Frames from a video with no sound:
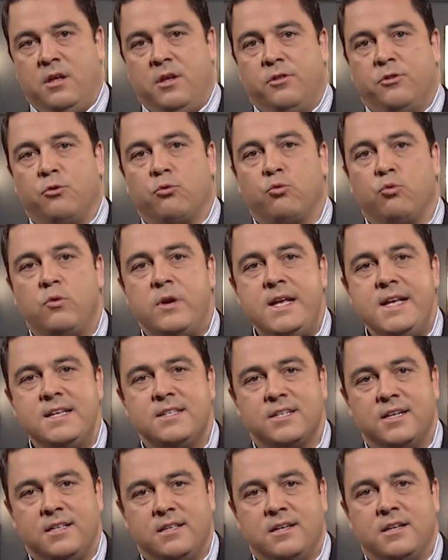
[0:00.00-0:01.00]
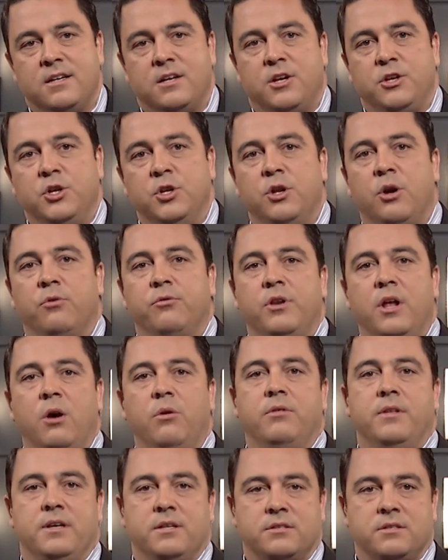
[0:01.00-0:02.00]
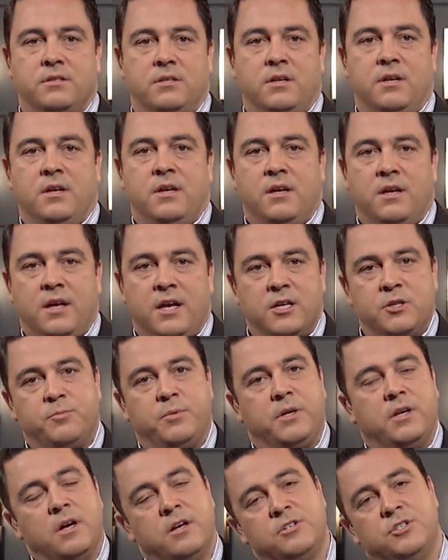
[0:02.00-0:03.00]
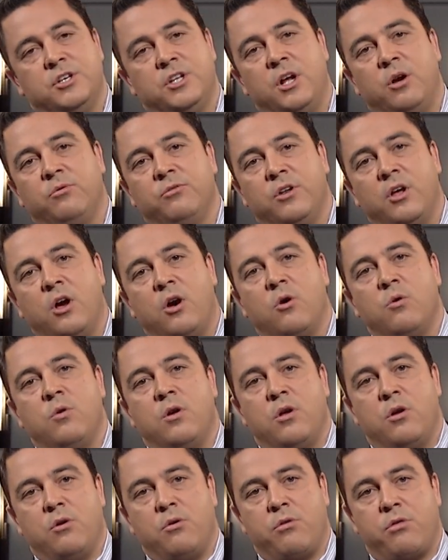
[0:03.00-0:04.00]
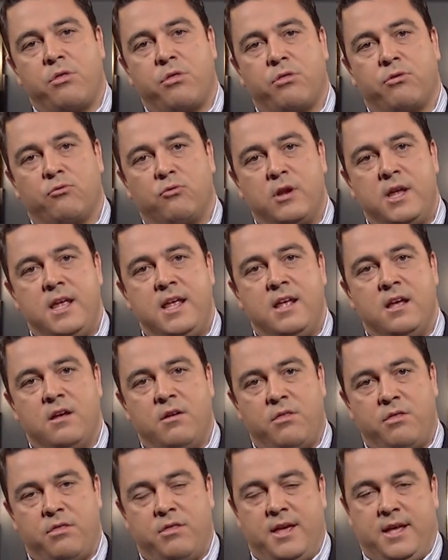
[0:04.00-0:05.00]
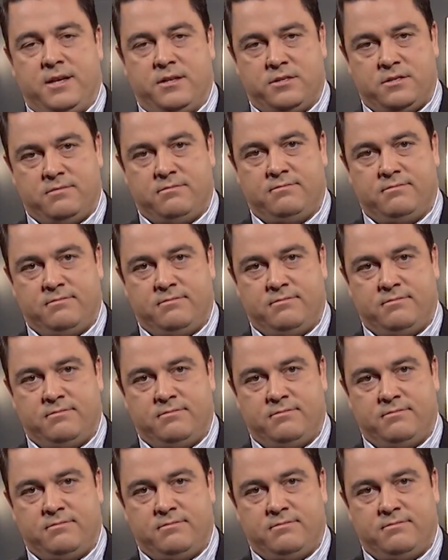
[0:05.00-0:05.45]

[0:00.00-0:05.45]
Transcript: The reason you don't know this is because you don't know 3 things.